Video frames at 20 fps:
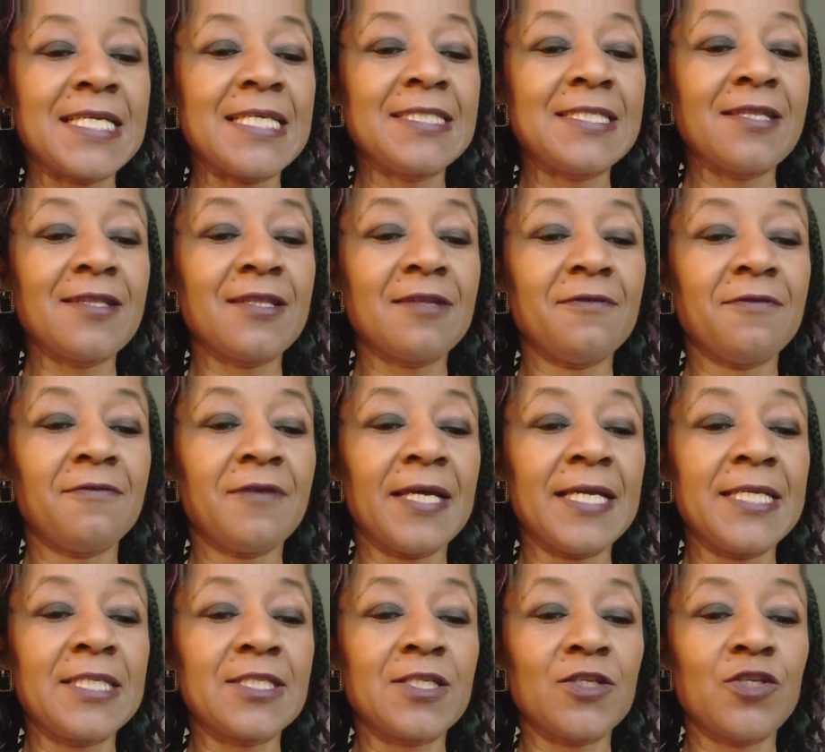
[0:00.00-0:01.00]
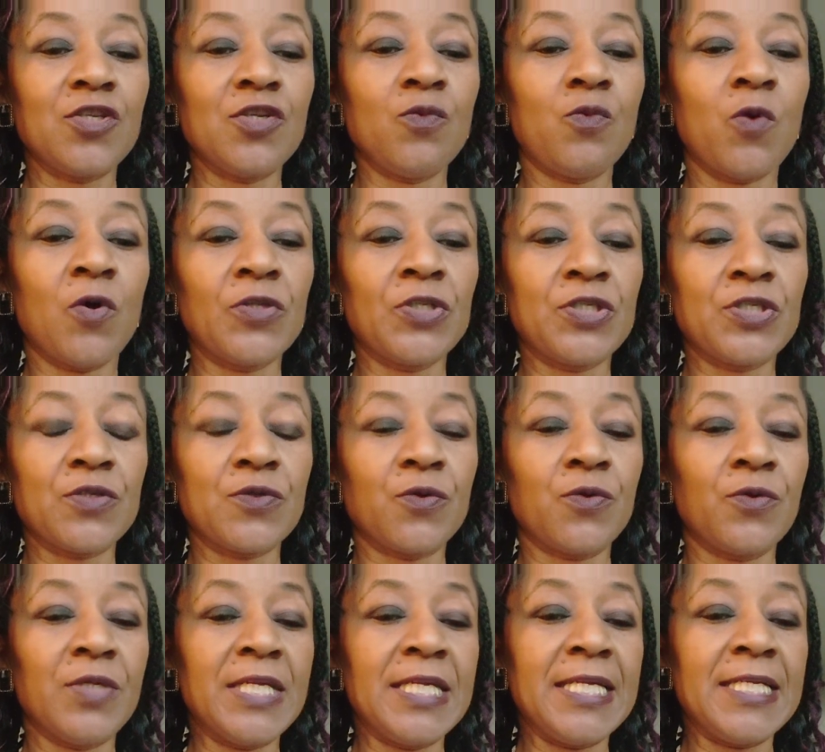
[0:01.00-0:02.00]
isn't the fight you want
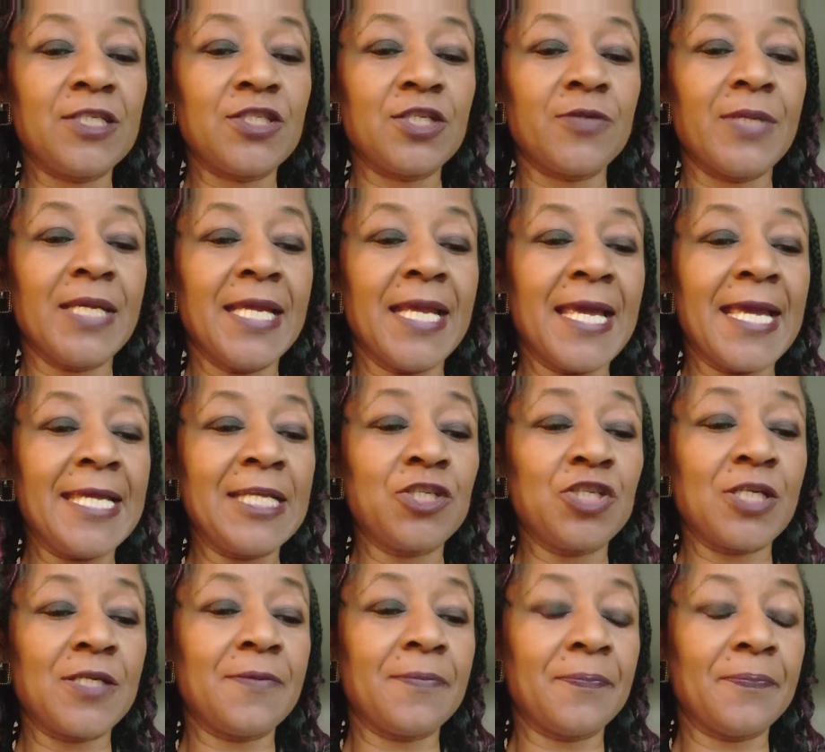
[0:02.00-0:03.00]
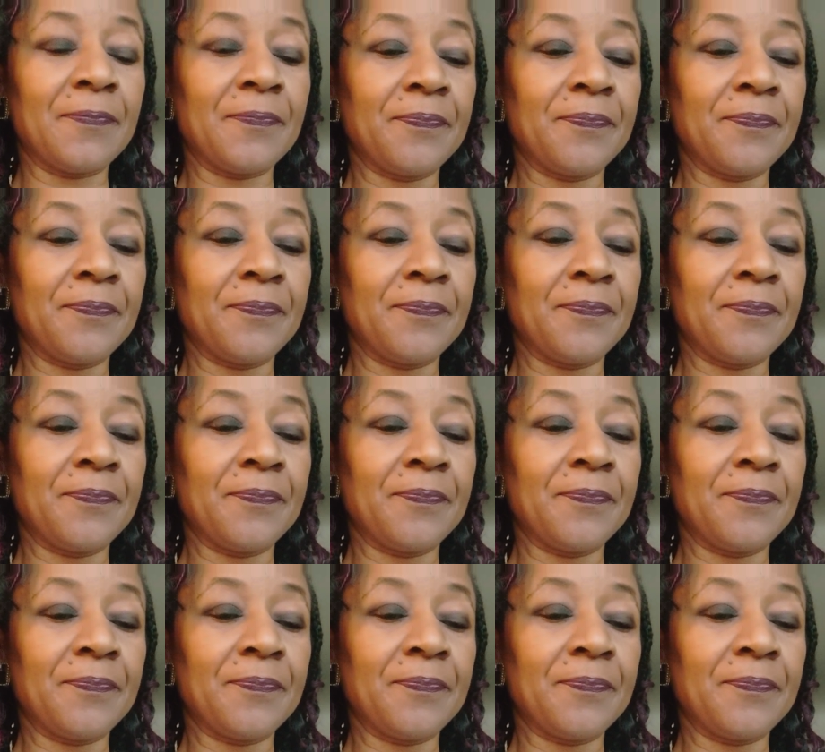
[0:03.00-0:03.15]
or need to engage in.